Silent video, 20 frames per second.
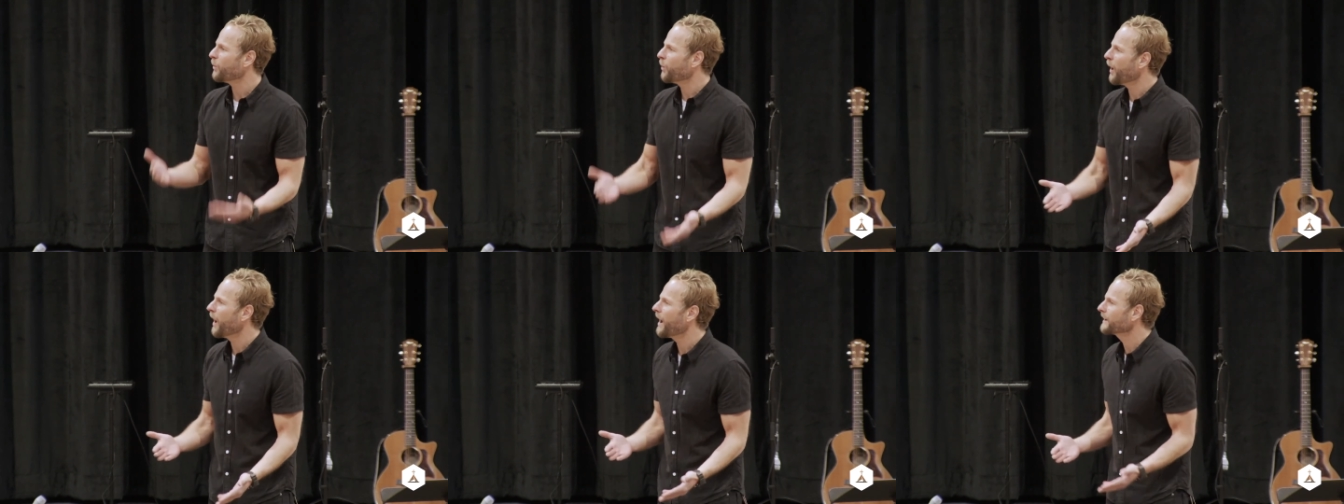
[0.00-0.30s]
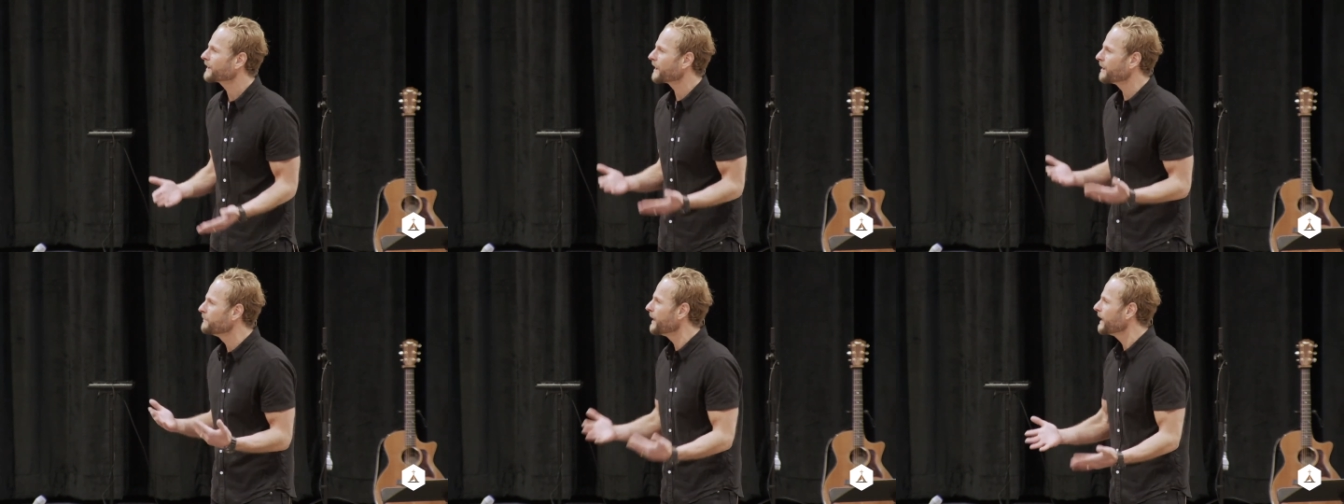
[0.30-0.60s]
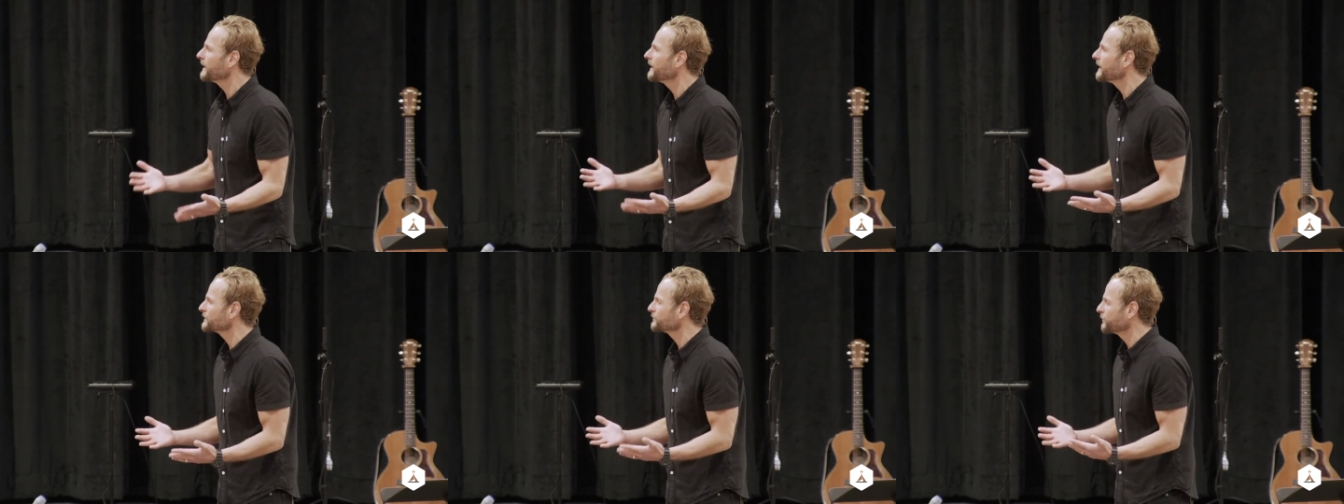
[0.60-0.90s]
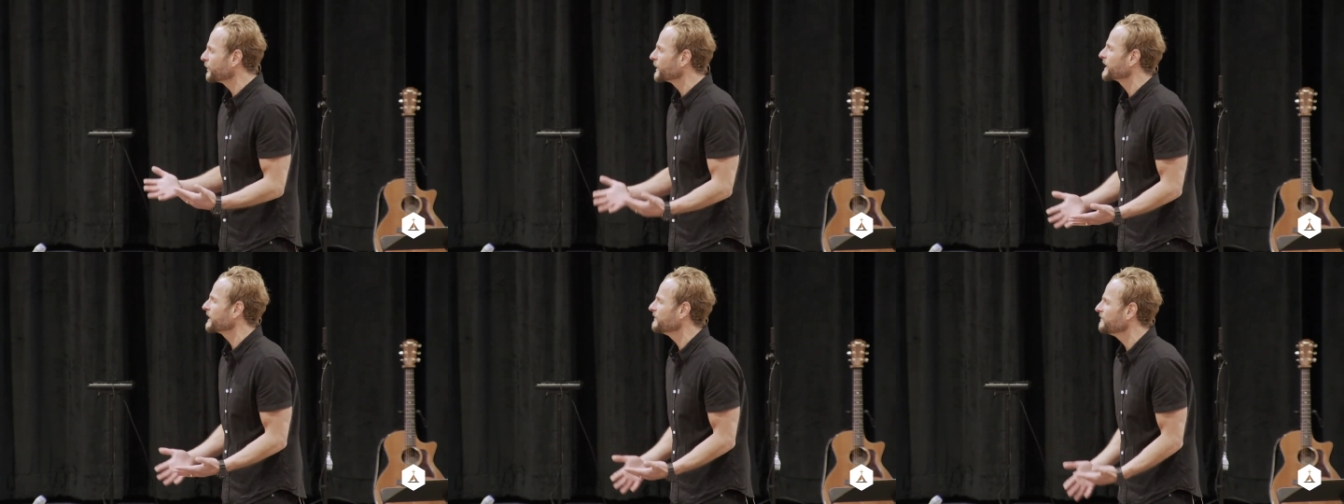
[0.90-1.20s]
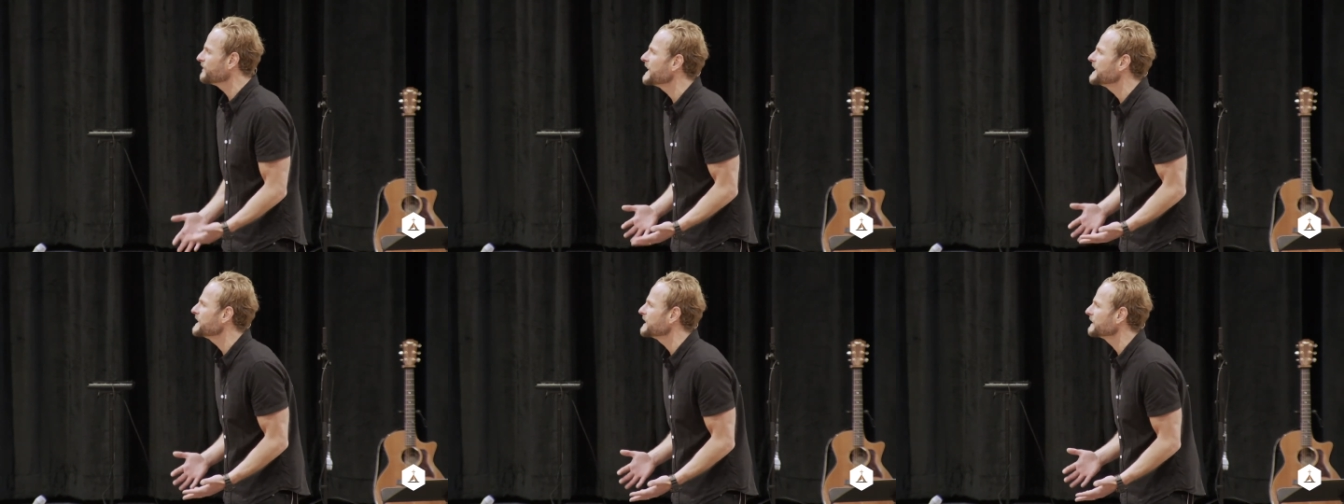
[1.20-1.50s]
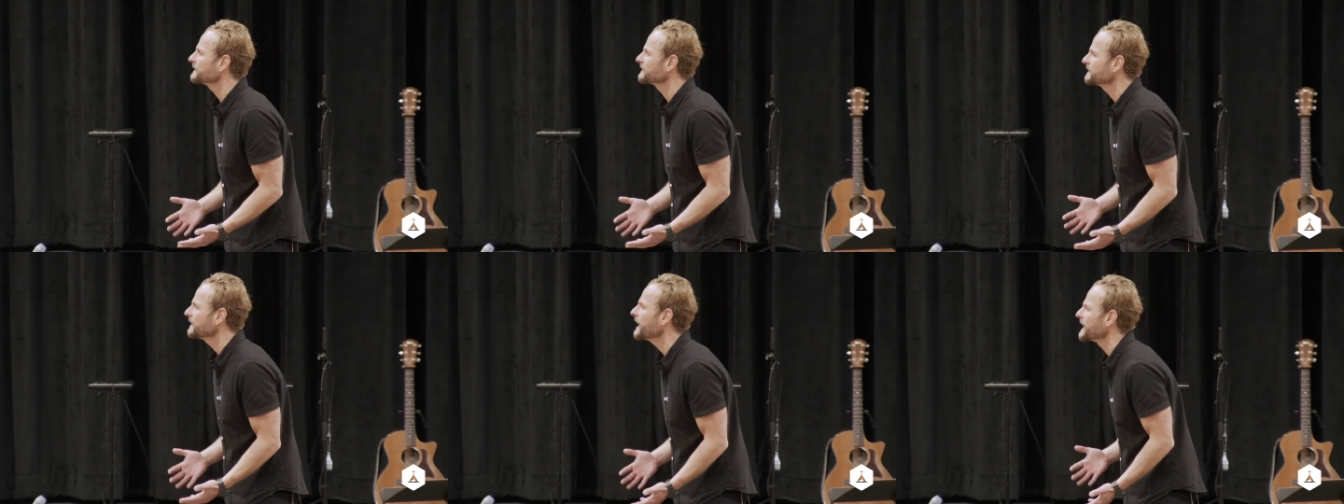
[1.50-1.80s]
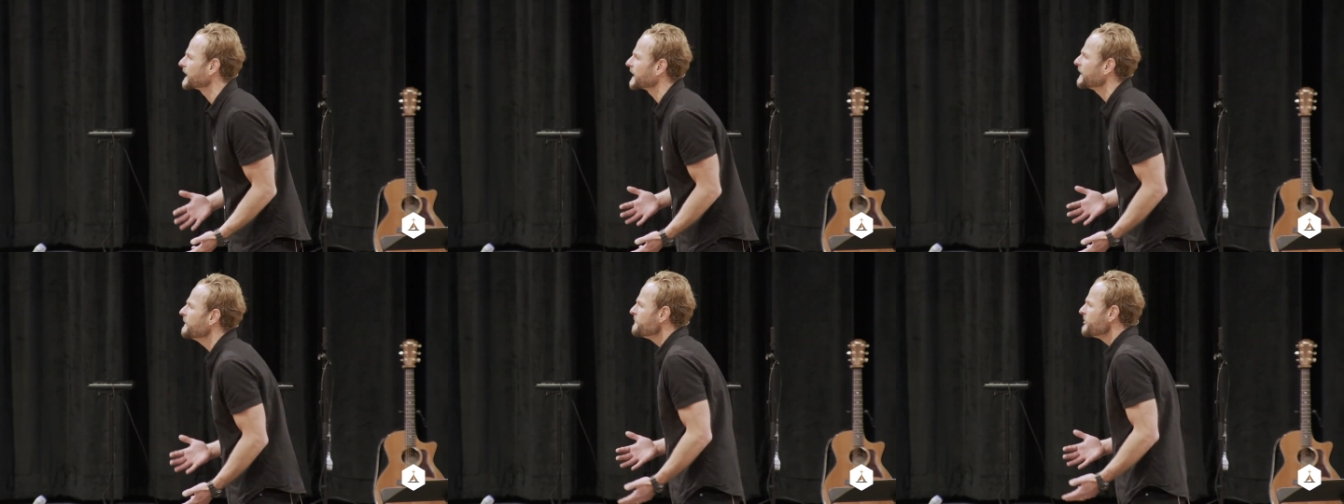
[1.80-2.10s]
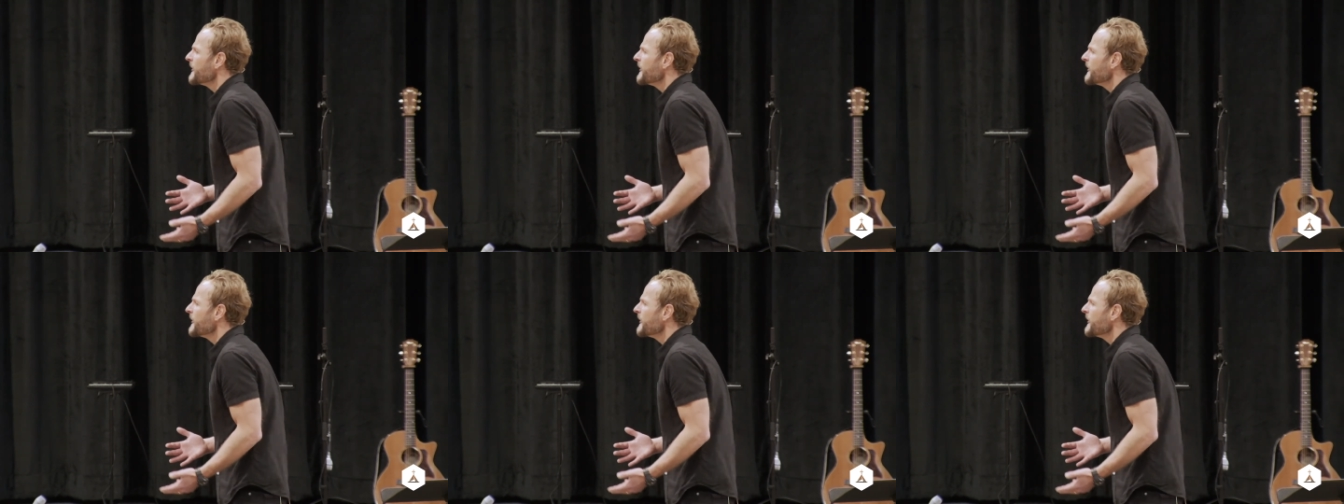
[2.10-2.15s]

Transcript: walk among us for convenience sake.